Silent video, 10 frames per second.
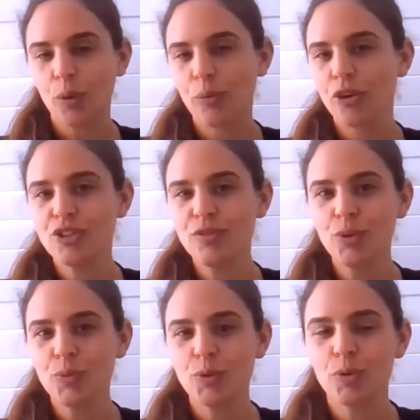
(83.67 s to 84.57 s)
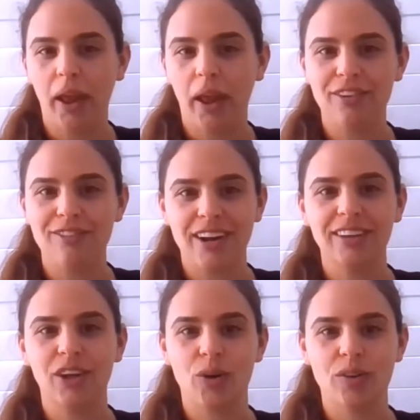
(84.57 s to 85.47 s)
Most of you would be in
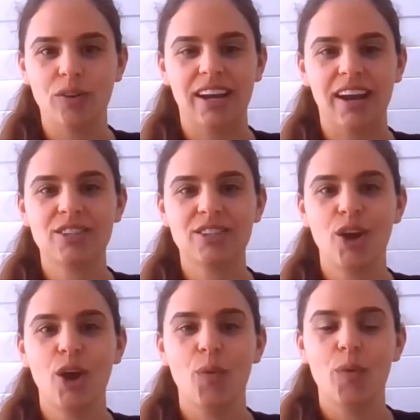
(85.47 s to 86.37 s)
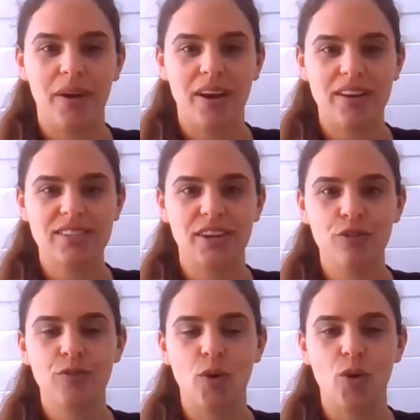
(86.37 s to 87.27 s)
regular contact with
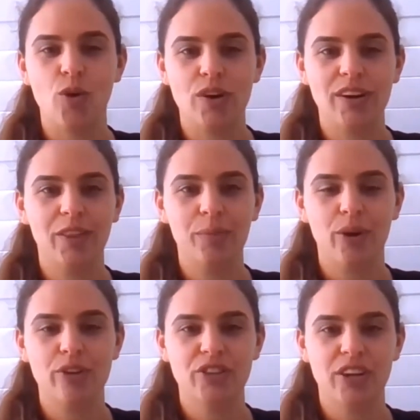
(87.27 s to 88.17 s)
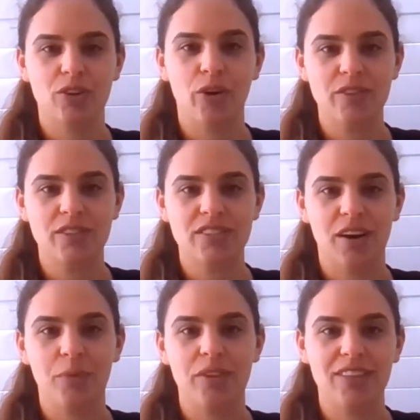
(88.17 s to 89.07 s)
myself or another project
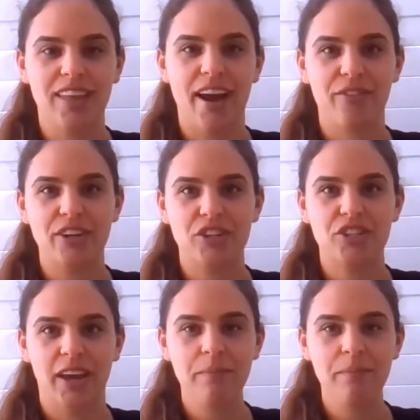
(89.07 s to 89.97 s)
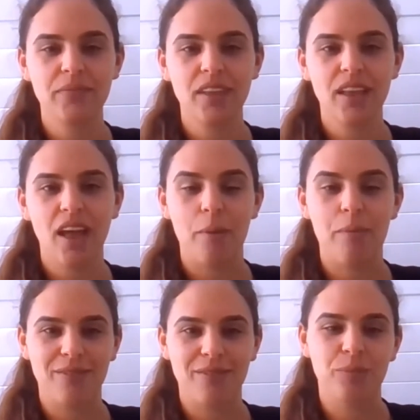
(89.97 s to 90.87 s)
officer within the outreach team
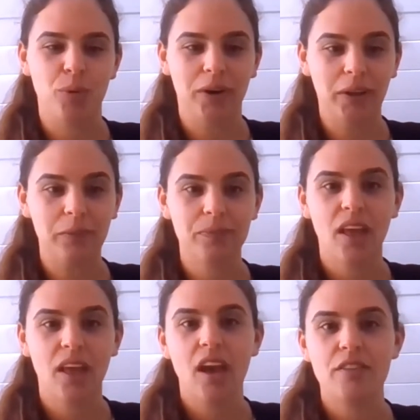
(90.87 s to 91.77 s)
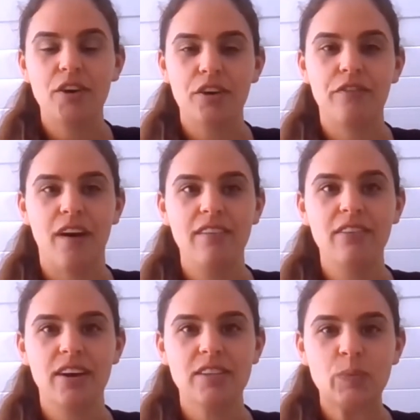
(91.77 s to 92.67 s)
about reporting. There are
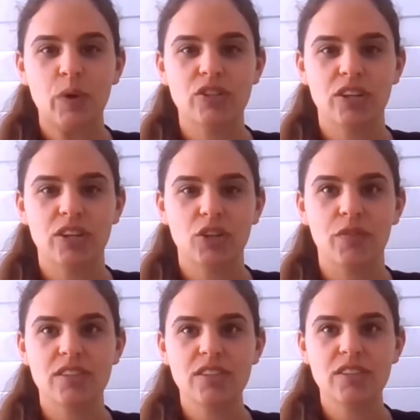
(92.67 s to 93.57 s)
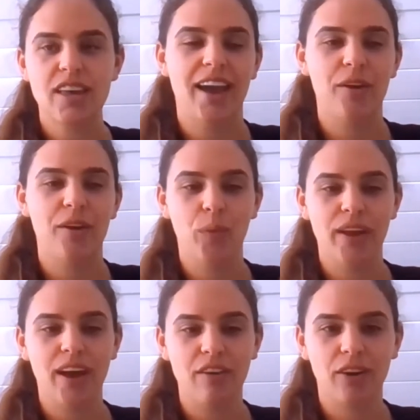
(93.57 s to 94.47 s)
5 of us project officers and
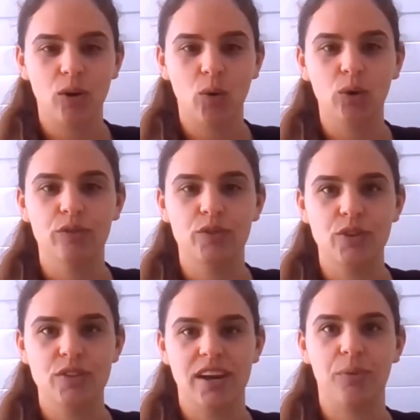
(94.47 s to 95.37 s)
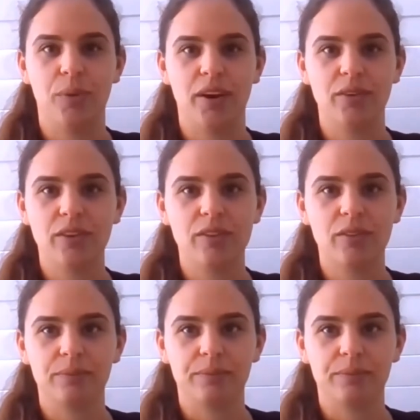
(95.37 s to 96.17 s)
we cover all of New South Wales.